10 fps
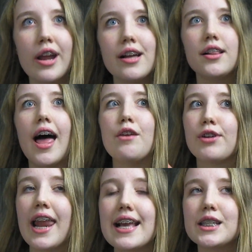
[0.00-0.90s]
real and
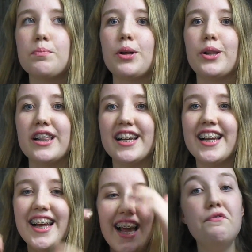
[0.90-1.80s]
relatable.
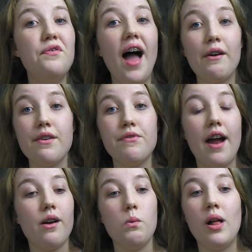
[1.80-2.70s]
Very,
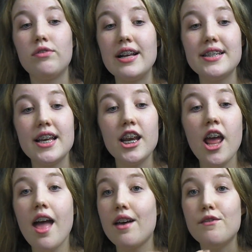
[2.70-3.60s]
very well written.